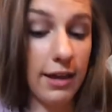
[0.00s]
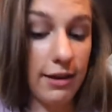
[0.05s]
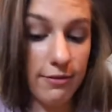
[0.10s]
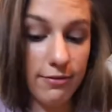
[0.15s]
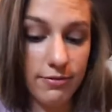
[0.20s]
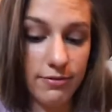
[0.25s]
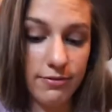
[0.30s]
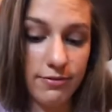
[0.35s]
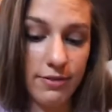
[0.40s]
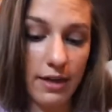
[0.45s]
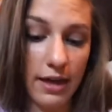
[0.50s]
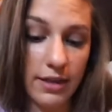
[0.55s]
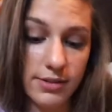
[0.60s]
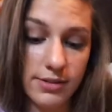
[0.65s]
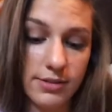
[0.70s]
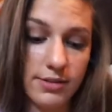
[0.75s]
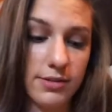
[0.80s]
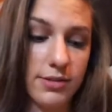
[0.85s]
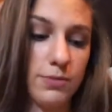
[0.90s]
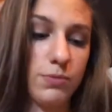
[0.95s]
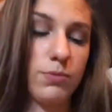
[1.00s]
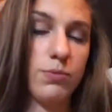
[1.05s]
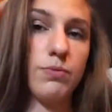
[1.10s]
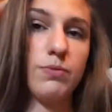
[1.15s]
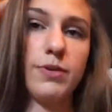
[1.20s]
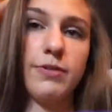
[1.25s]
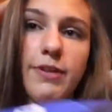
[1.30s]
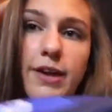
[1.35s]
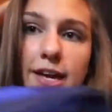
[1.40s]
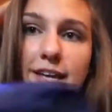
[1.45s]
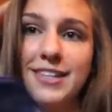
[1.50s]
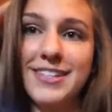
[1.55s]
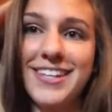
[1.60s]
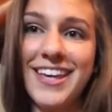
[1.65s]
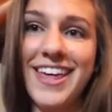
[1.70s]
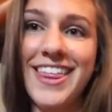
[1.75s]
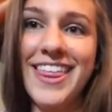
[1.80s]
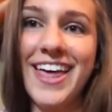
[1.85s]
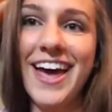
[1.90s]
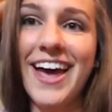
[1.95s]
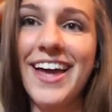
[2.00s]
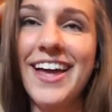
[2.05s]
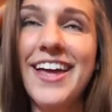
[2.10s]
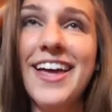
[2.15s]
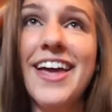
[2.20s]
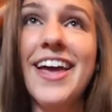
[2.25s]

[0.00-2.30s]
if that's, if I can say that.